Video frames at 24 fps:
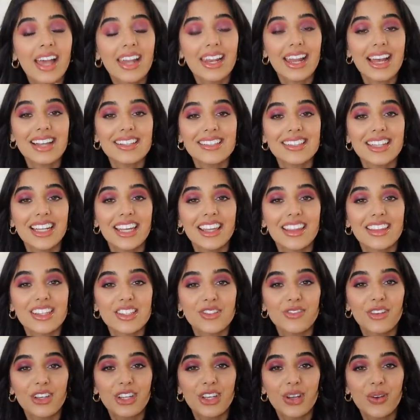Lastly,
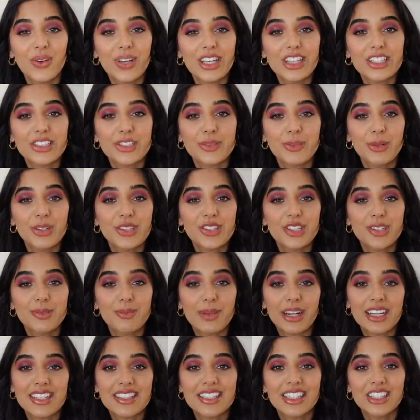this video is sponsored
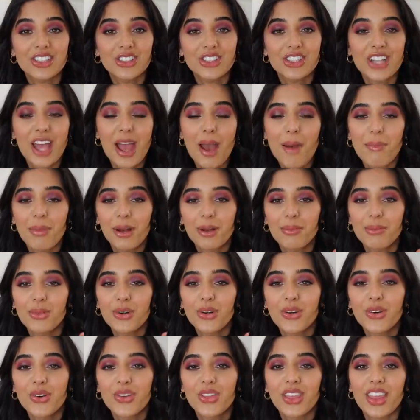by Skillshare, but
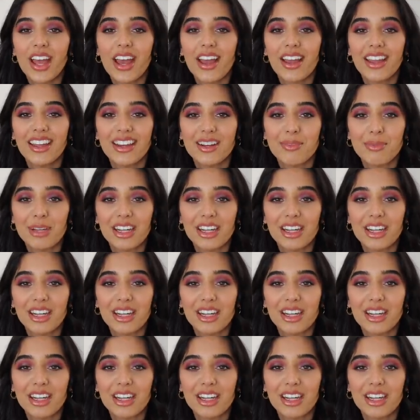more on that in a